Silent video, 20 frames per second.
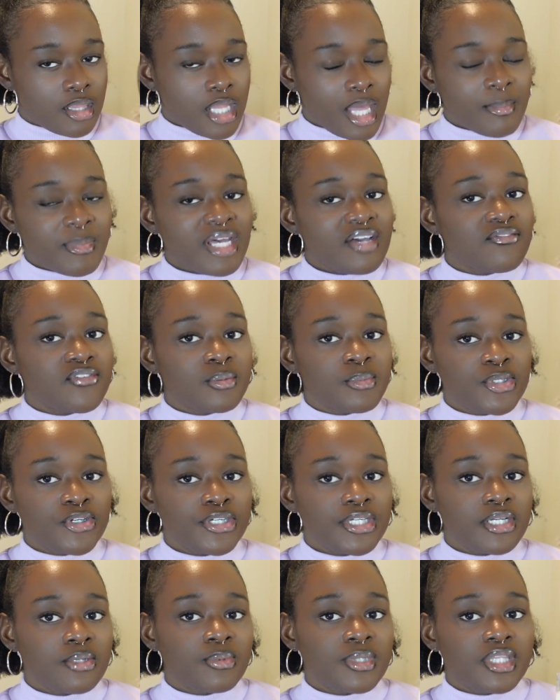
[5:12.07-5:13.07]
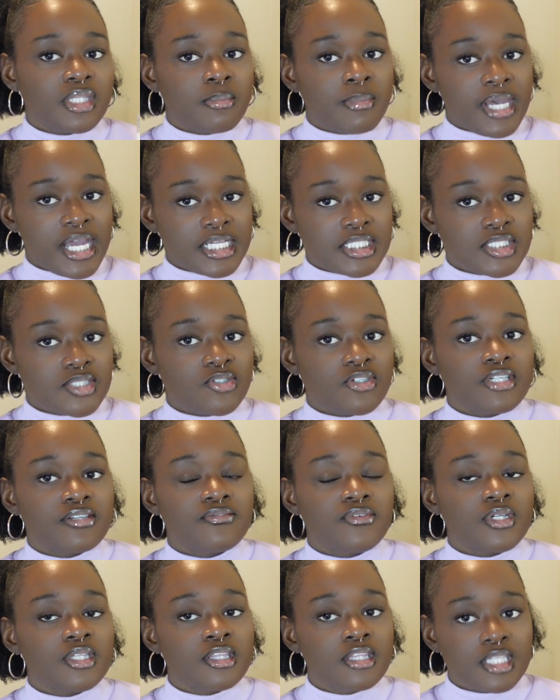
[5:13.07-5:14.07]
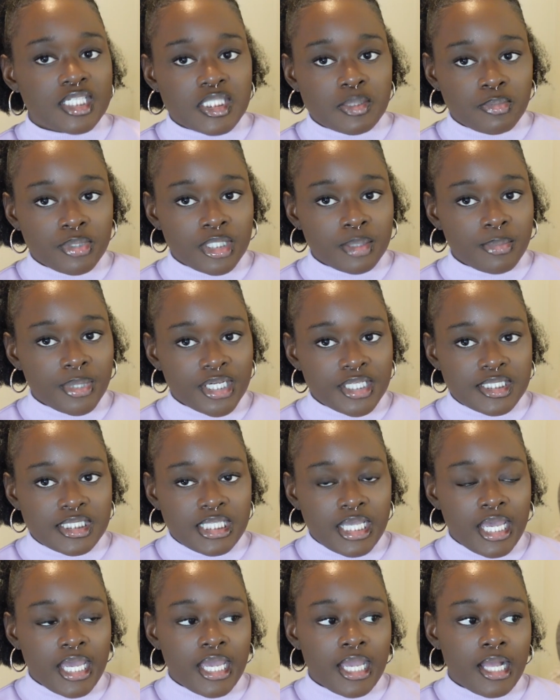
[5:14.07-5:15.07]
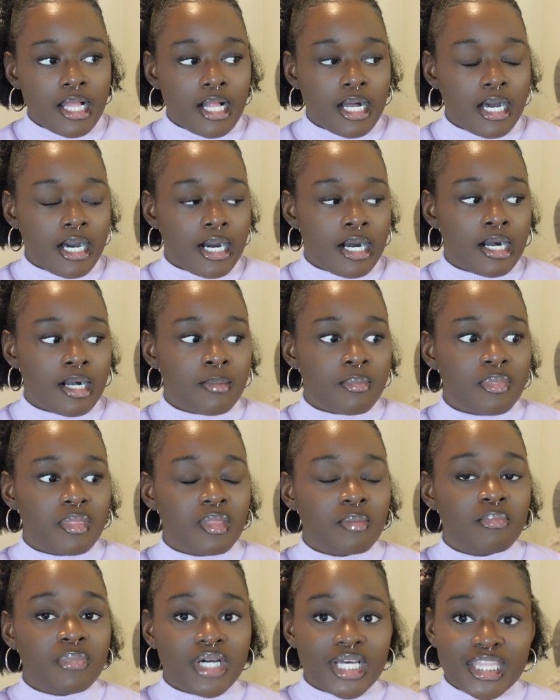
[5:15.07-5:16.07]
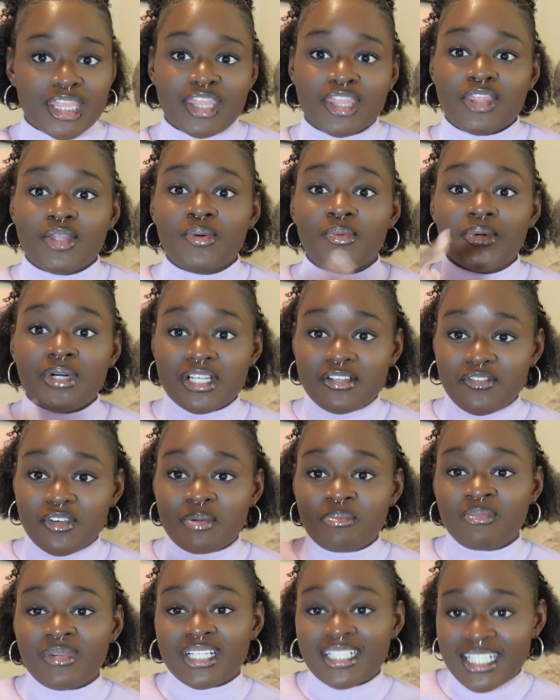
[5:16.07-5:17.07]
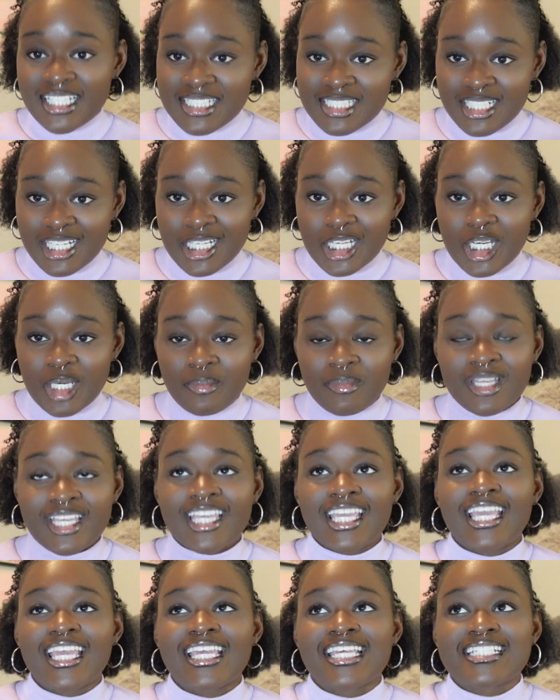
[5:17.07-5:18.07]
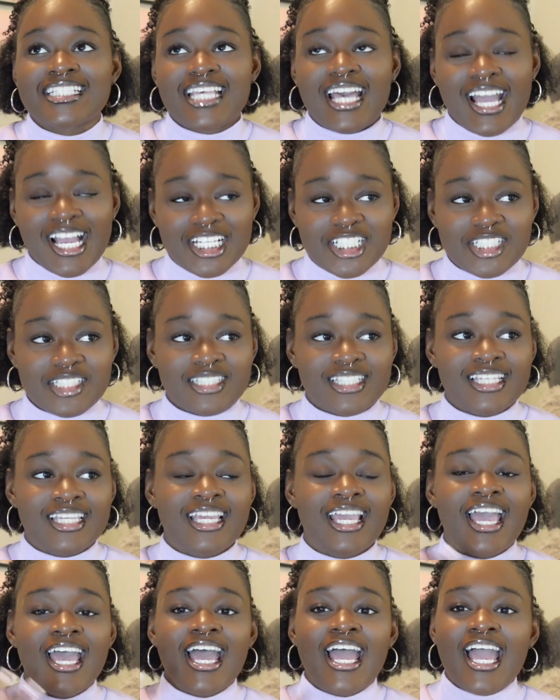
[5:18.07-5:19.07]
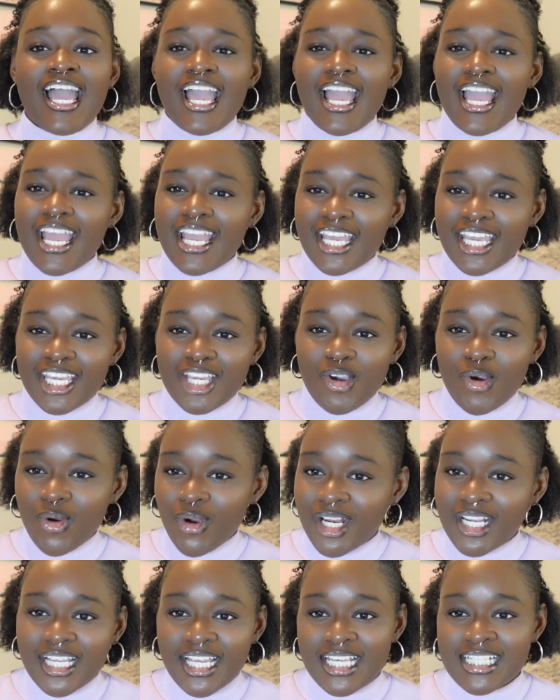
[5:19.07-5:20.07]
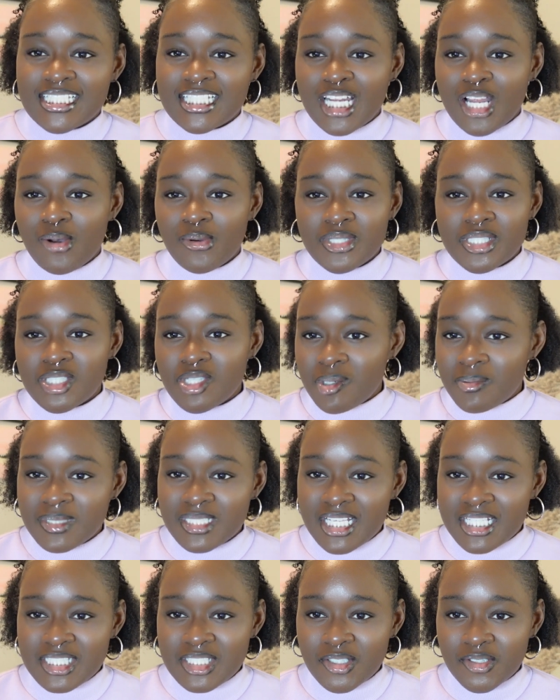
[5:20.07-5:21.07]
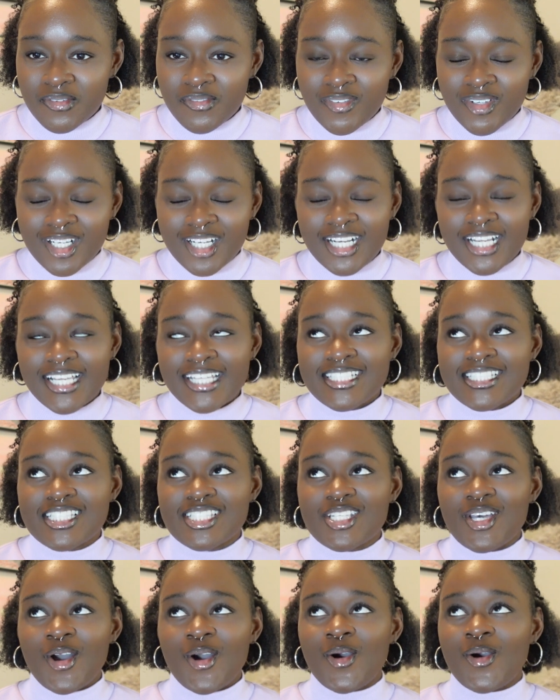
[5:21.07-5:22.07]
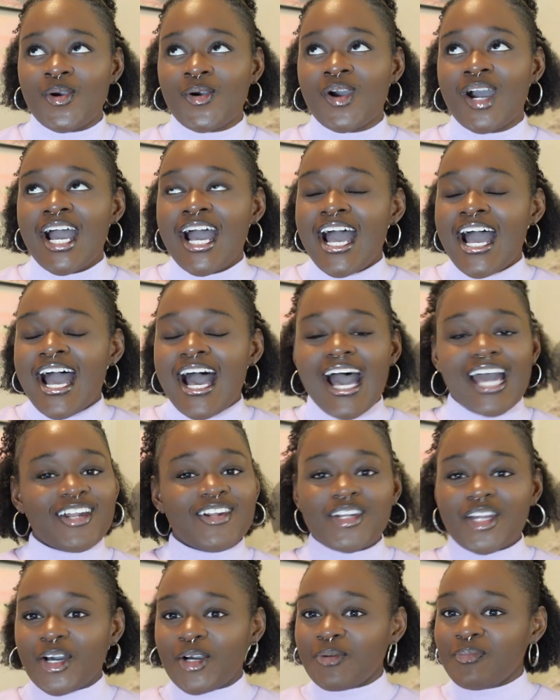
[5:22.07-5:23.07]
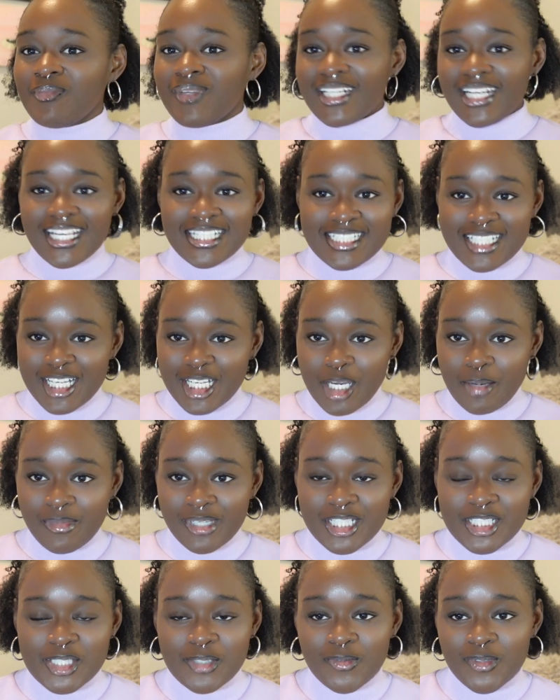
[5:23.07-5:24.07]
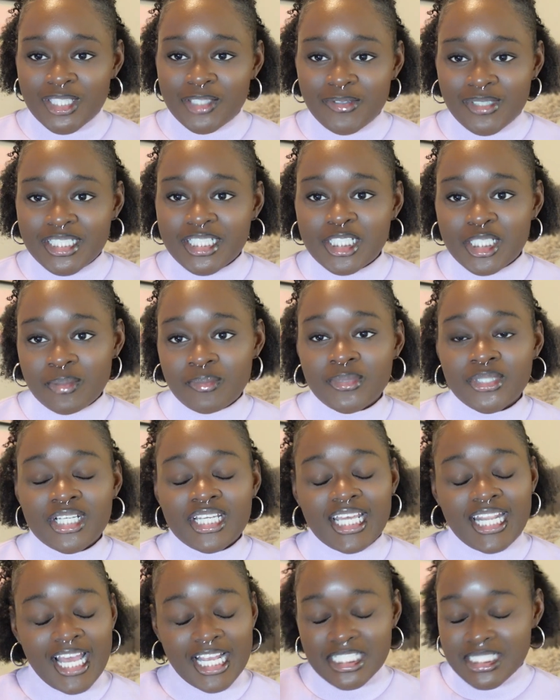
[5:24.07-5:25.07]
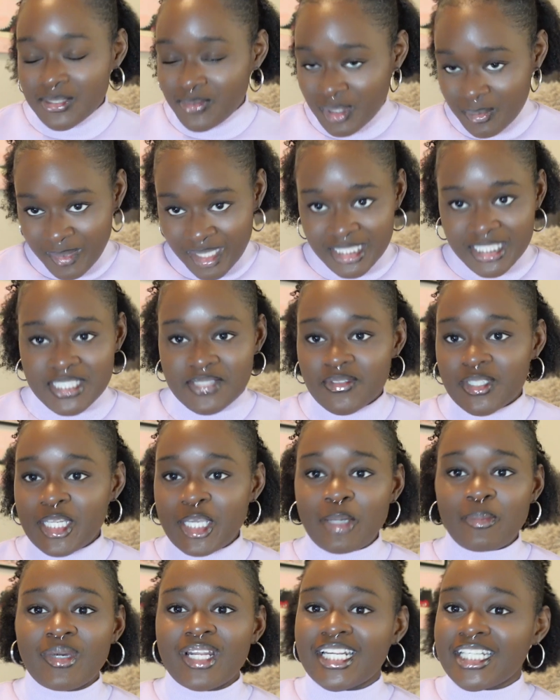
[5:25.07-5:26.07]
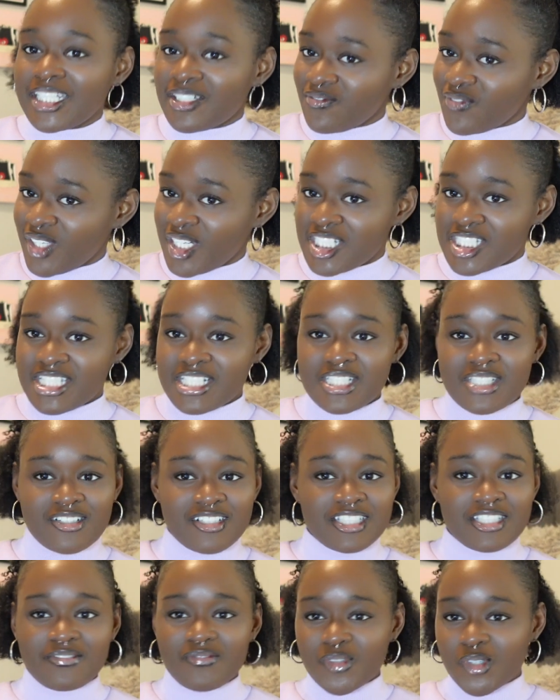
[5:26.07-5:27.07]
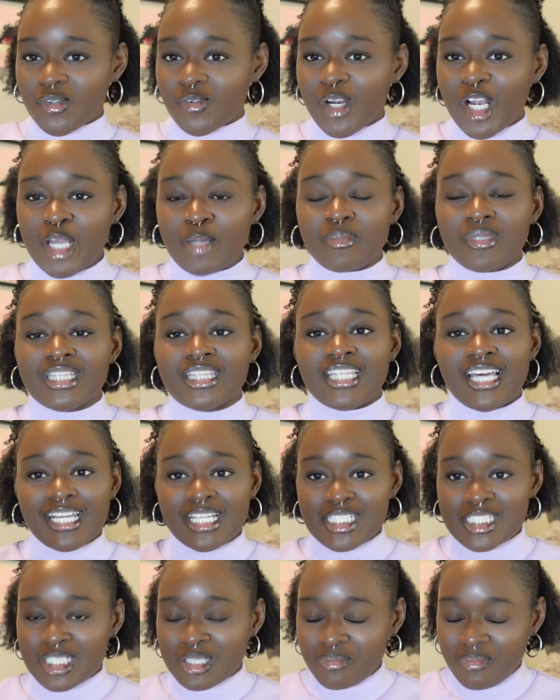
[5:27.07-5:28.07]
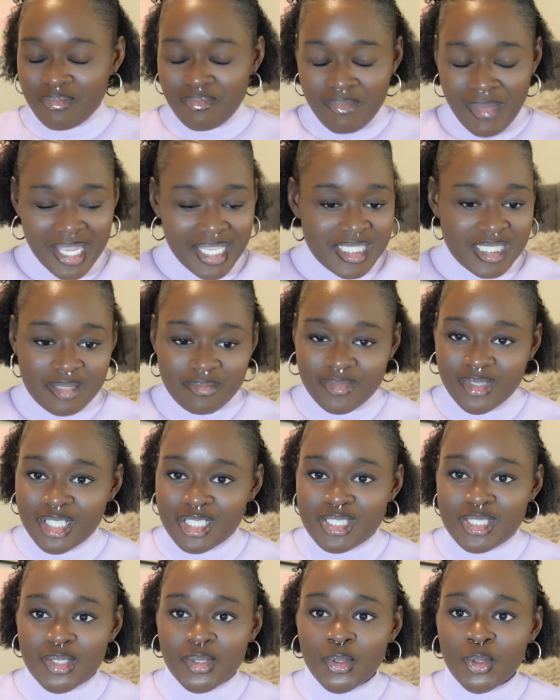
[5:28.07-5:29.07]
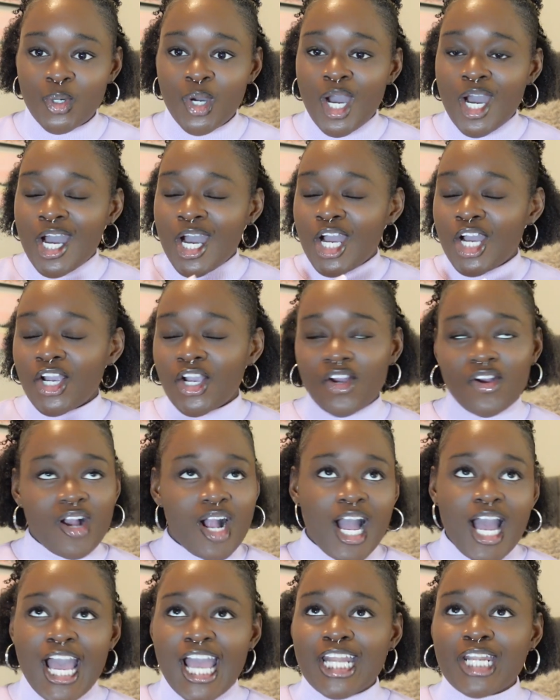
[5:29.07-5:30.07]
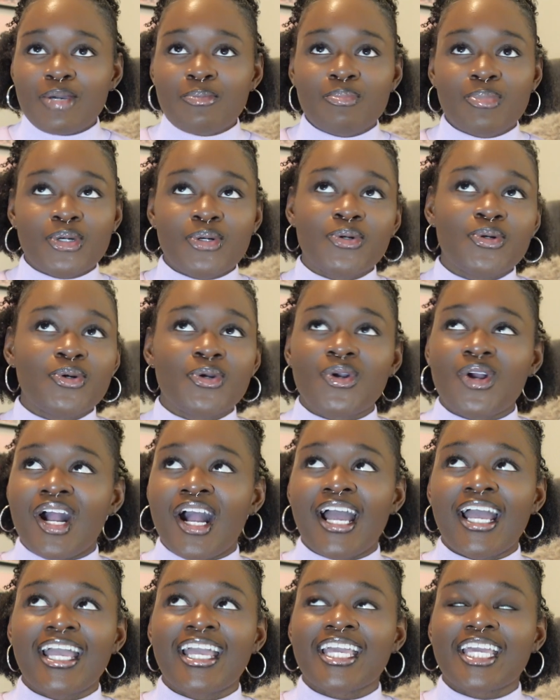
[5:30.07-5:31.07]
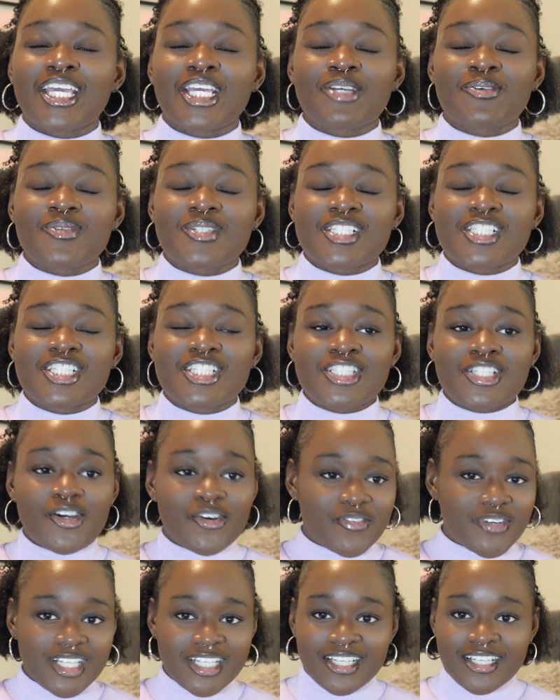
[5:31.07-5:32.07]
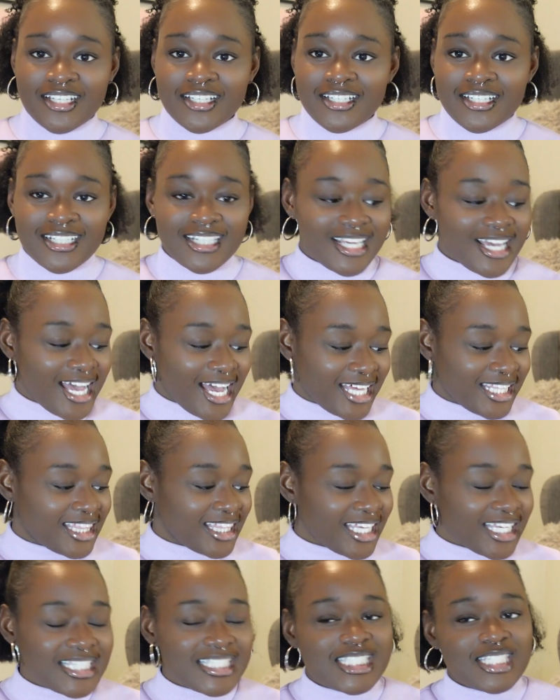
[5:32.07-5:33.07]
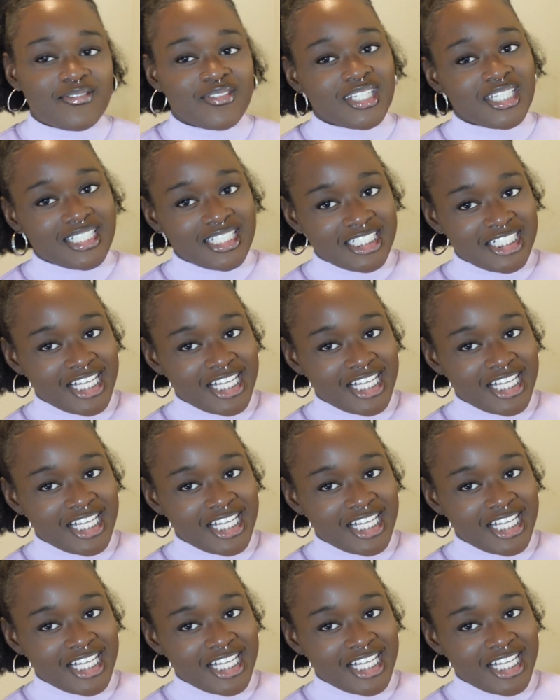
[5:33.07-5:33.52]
I'm not familiar with the backstory for this book per se, but the one from Monday's Not Coming is actually a court case that I was so obsessed over. And so I don't know, Monday's Not Coming is a really good book. It actually would have made this video, but I didn't finish it, so I didn't feel right. But that is an amazing book too. Cried, boohoo crying, so freaking good. I think Tiffany D.